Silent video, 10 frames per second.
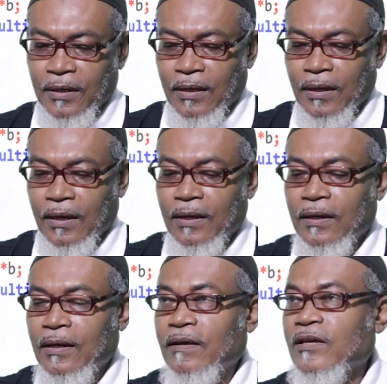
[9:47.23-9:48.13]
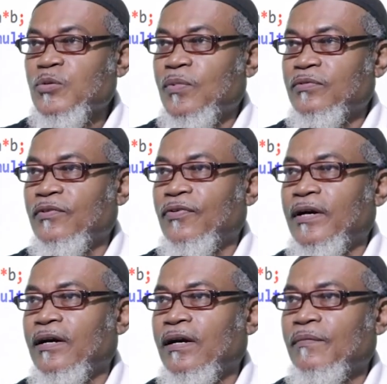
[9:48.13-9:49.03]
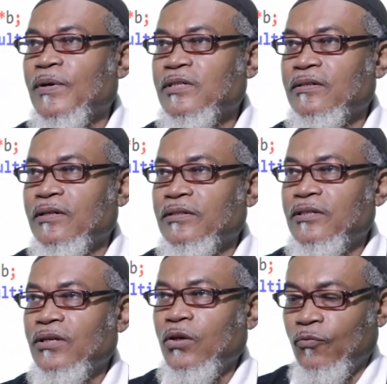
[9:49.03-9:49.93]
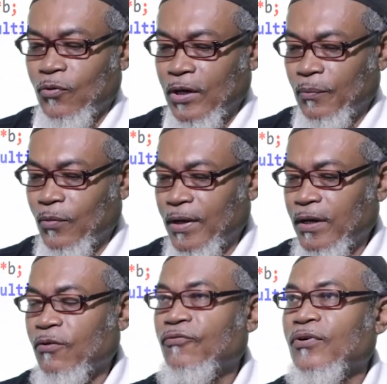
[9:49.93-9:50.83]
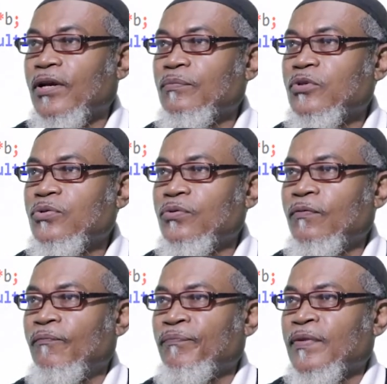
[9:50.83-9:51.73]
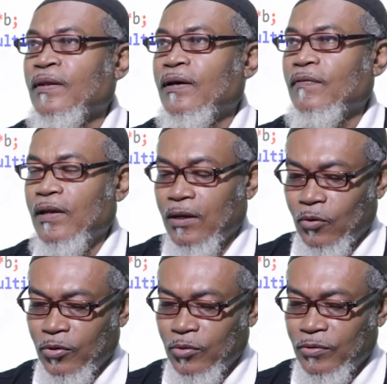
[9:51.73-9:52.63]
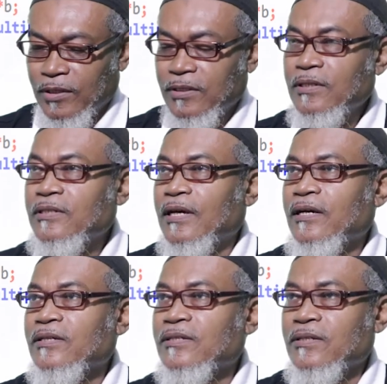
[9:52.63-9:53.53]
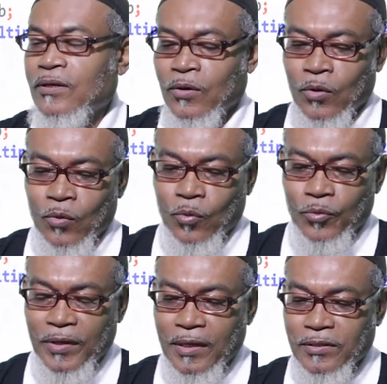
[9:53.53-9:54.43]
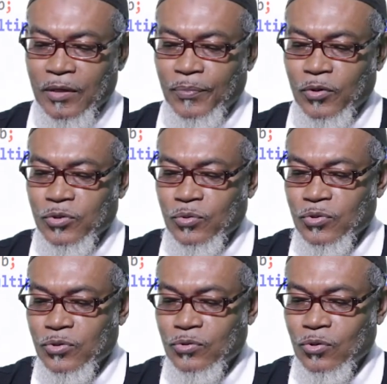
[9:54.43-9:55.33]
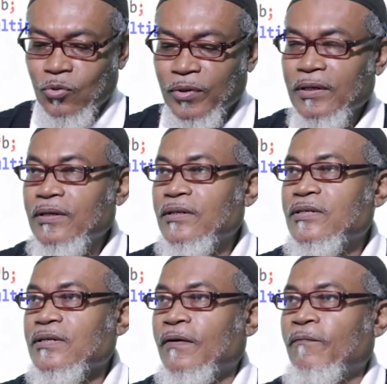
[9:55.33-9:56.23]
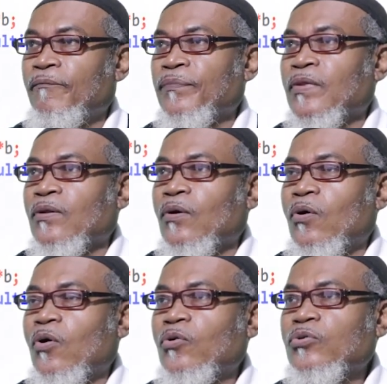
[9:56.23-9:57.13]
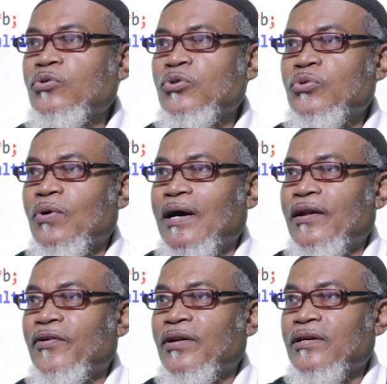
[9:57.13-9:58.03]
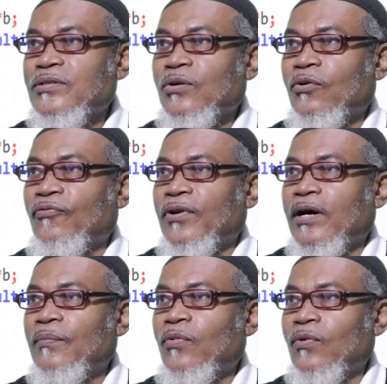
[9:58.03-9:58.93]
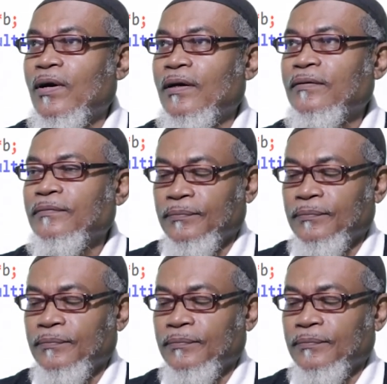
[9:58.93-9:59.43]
and another specifier %d for num1 and for num2, and then according to the syntax we are supposed to store it onto address of num1